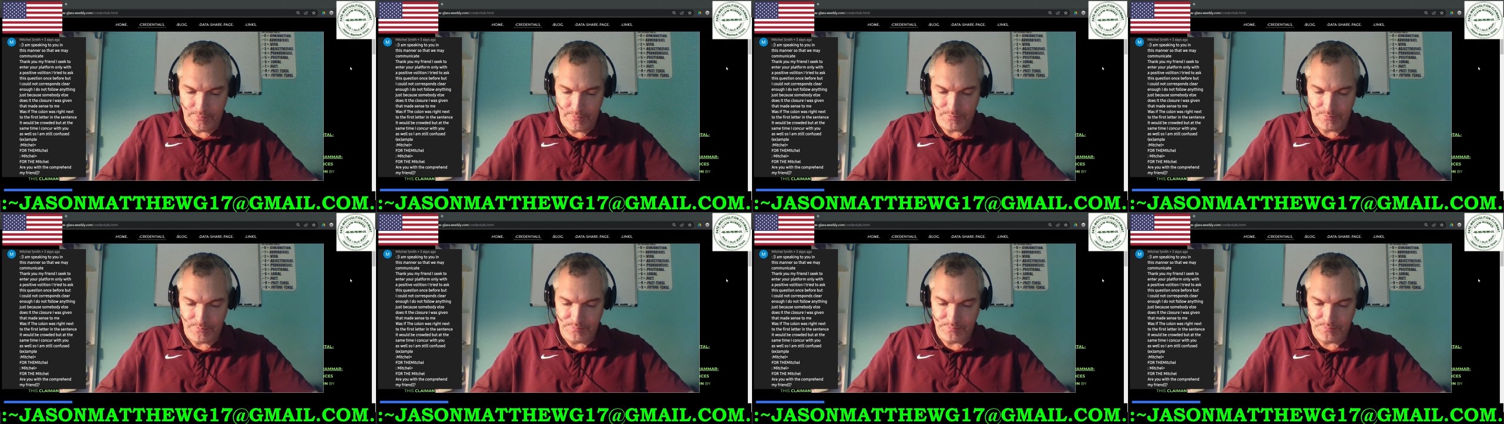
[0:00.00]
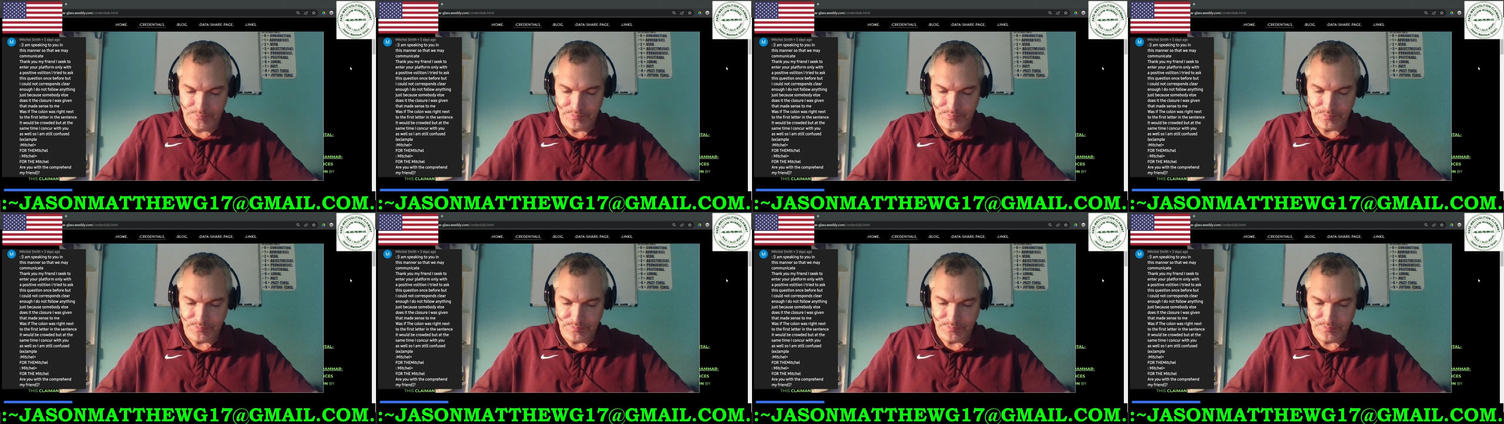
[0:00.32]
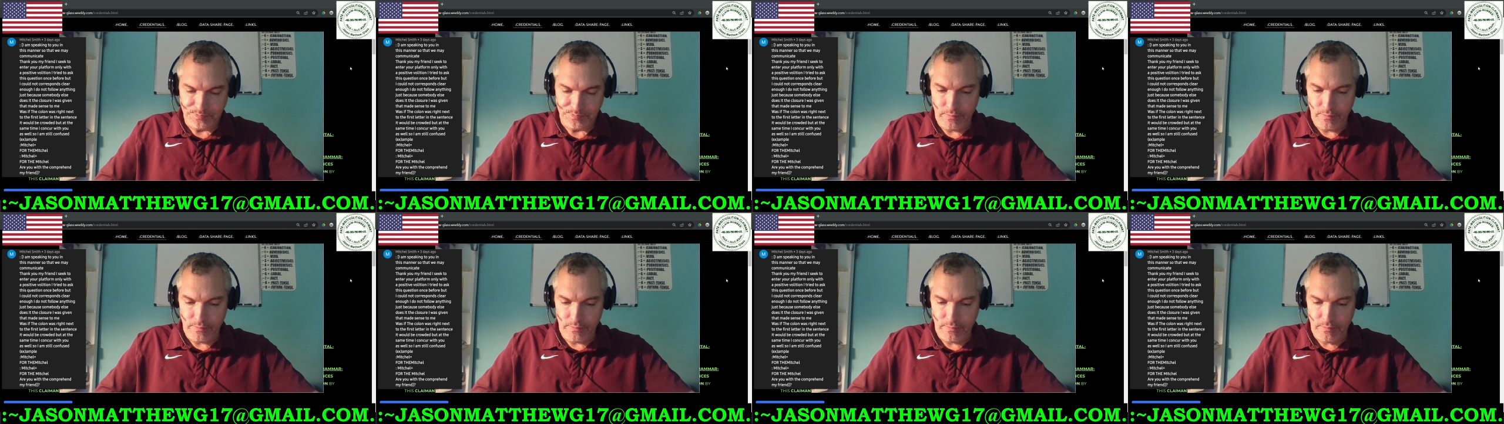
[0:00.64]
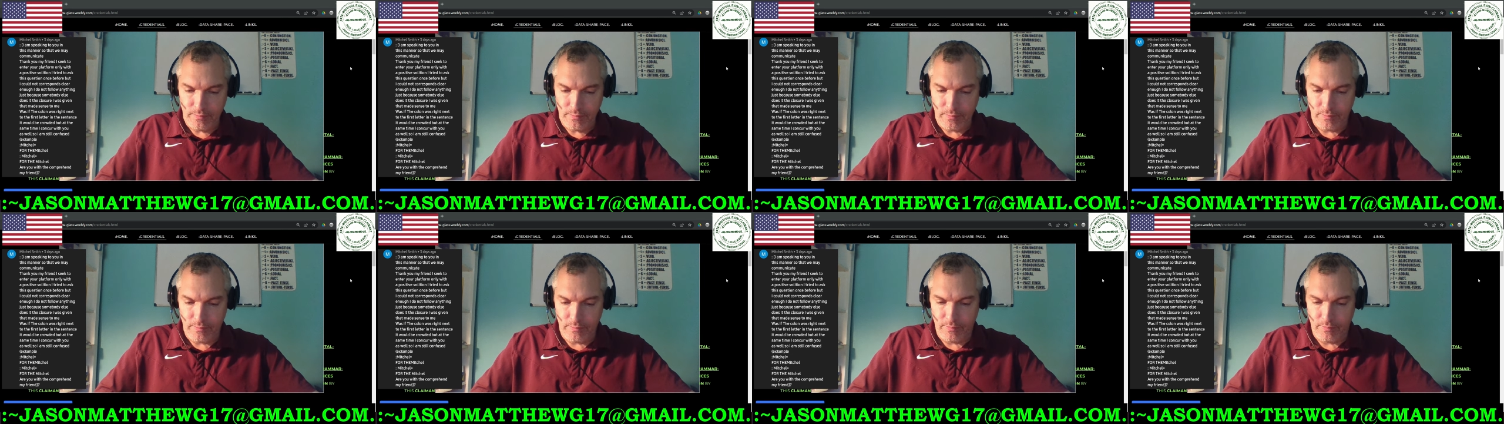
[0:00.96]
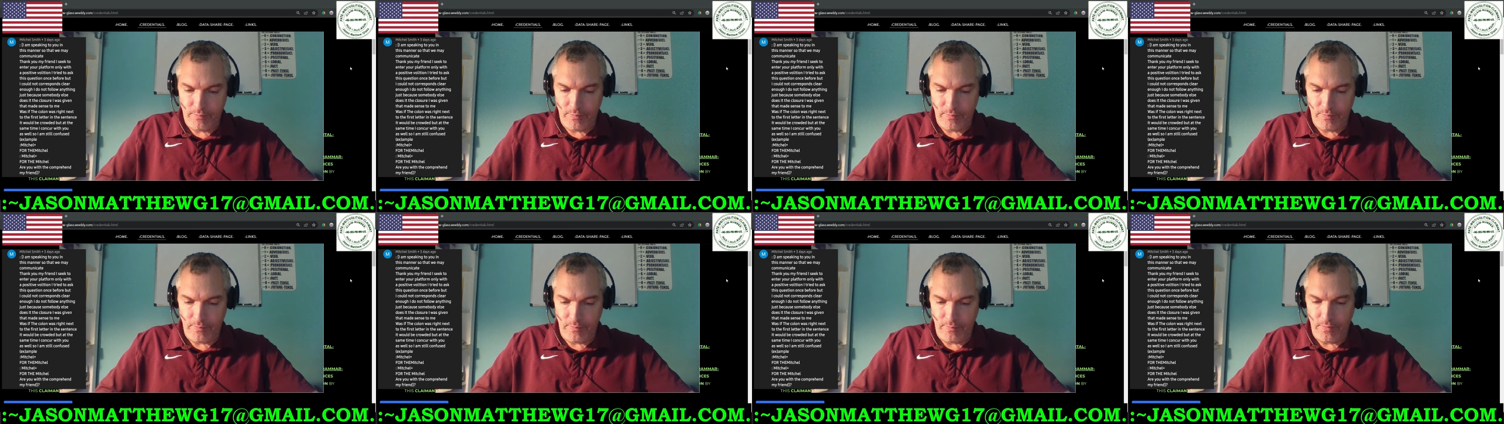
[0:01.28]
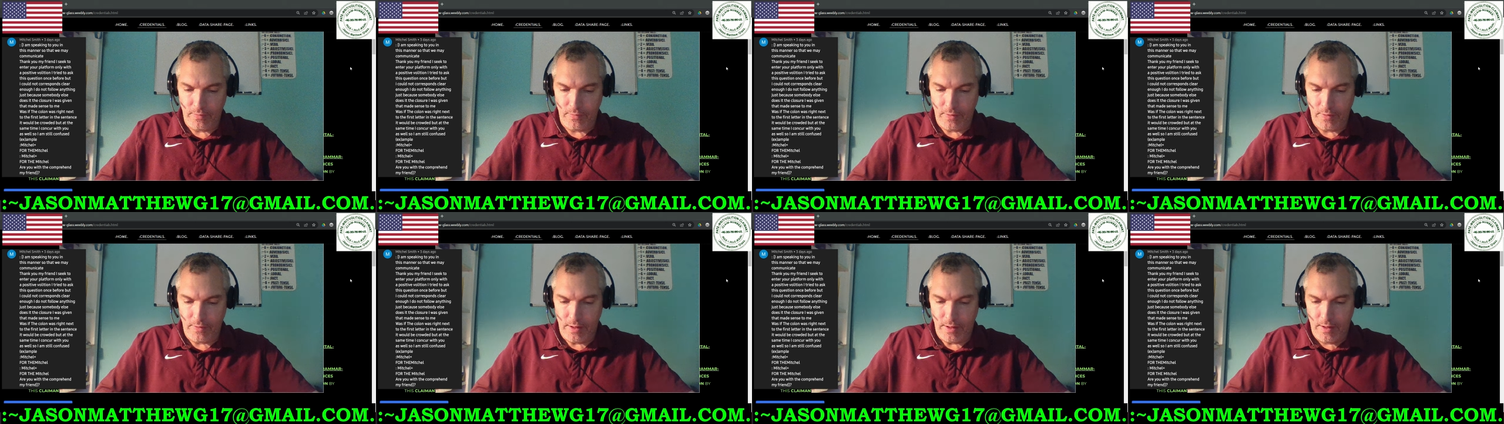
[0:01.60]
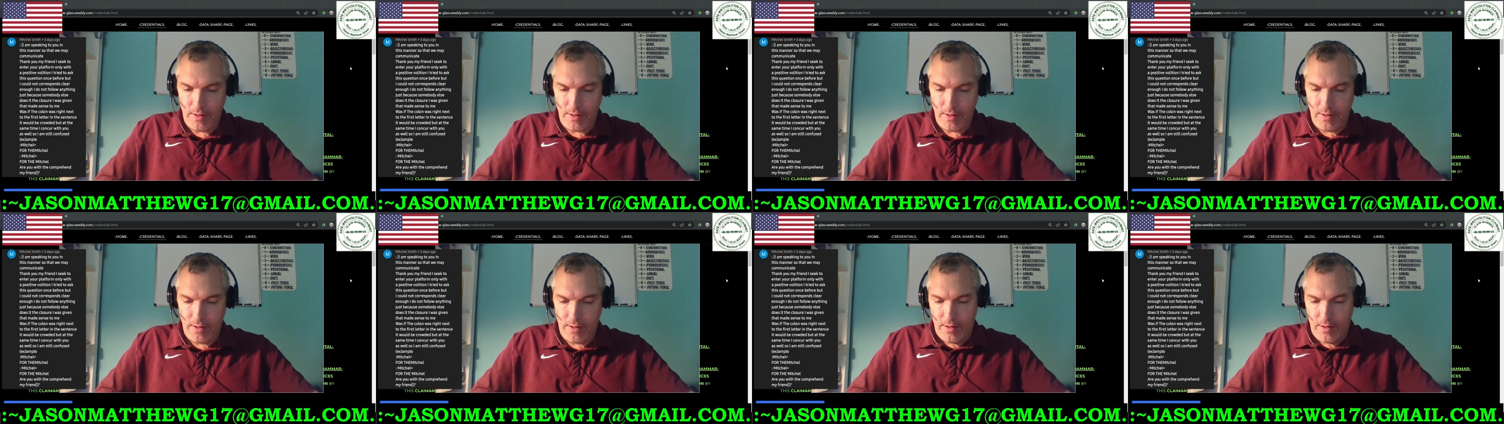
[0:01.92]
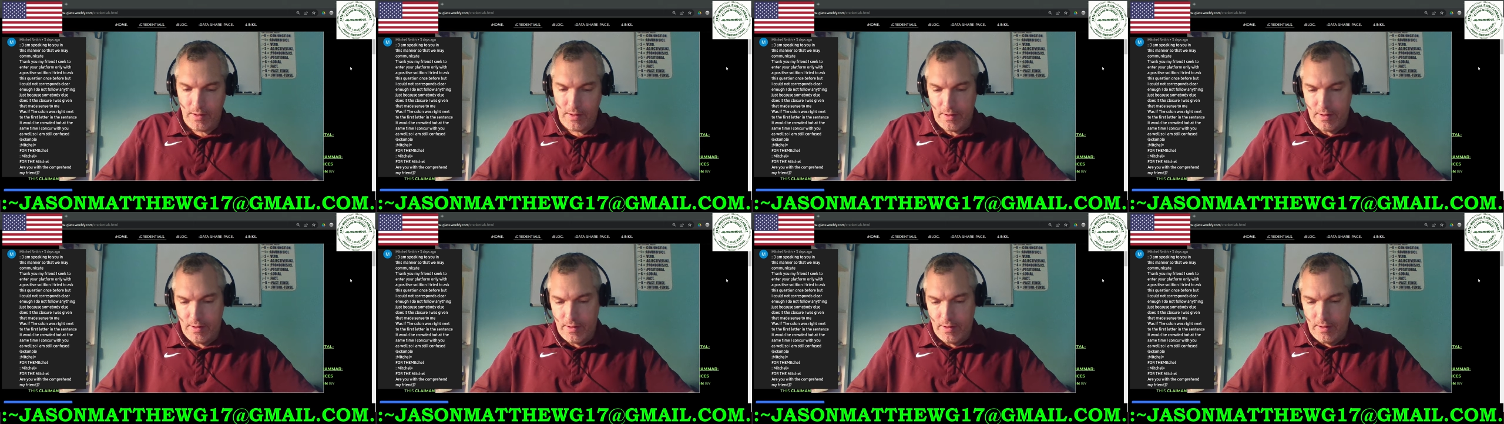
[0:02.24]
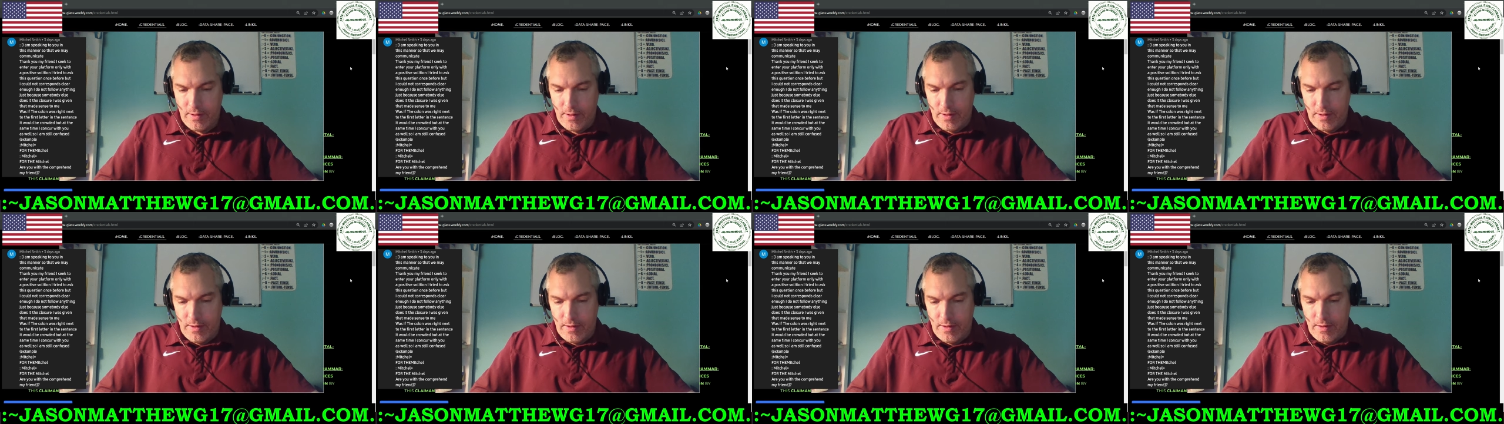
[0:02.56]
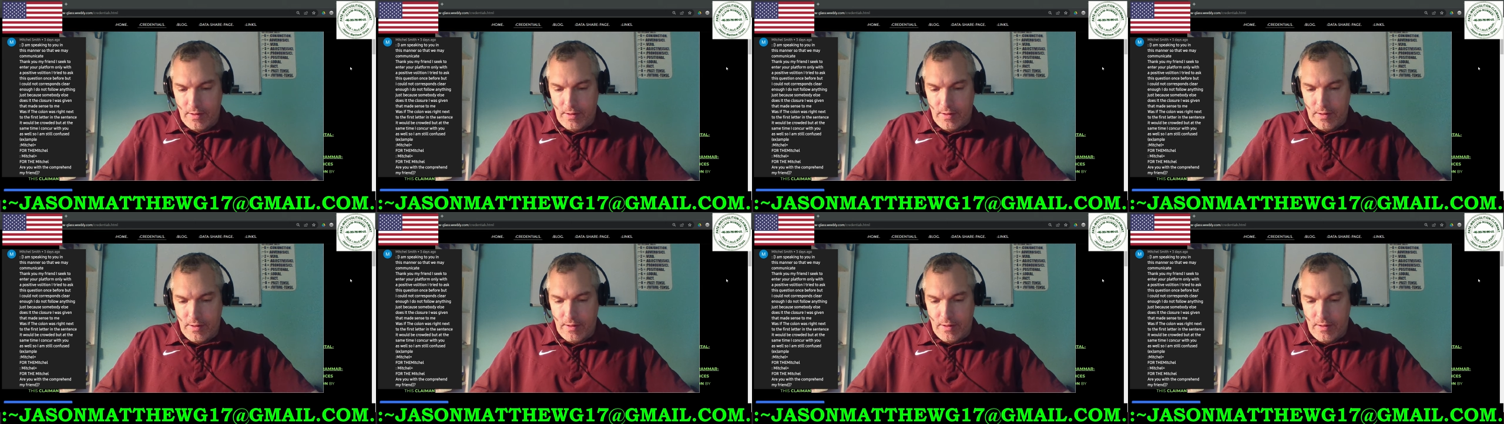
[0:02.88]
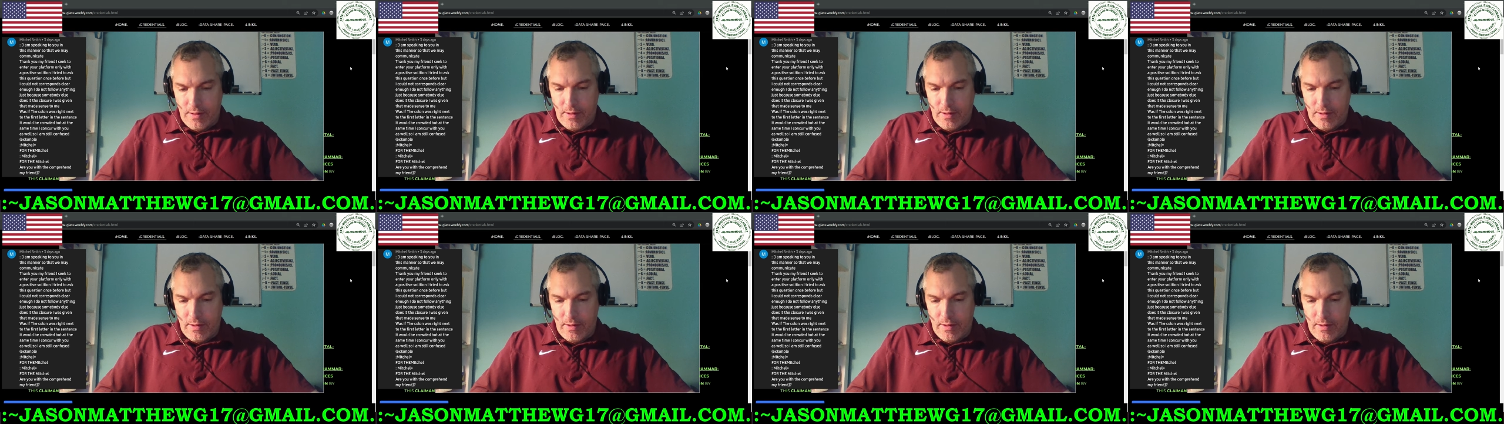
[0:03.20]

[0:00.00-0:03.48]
[no speech]